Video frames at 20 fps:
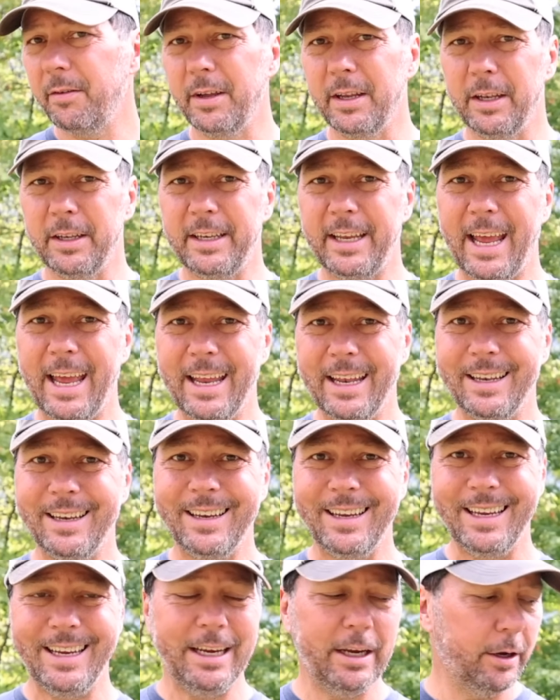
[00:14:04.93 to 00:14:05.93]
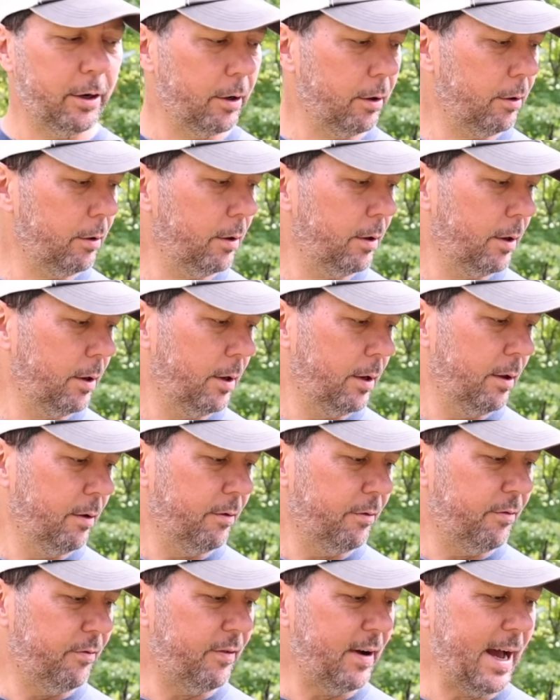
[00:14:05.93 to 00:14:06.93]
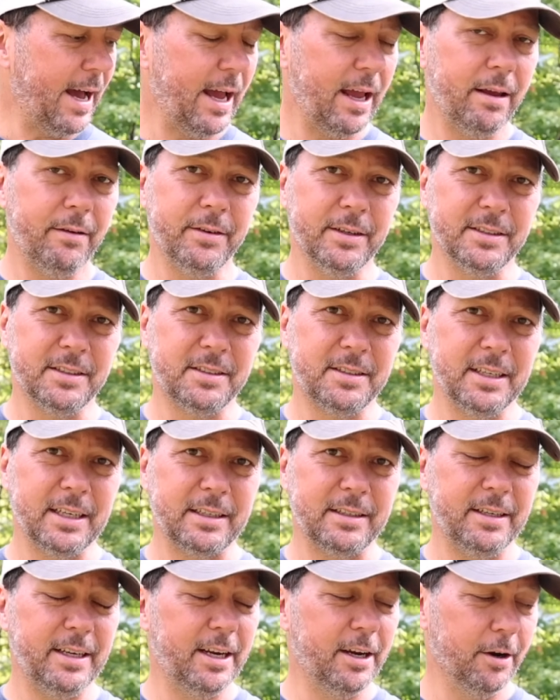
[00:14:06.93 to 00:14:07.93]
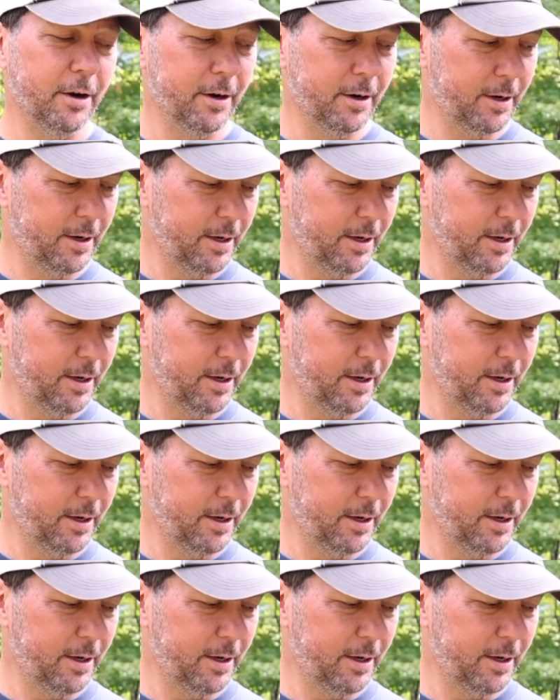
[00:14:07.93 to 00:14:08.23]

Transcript: and 10 here, 5 and 6 here.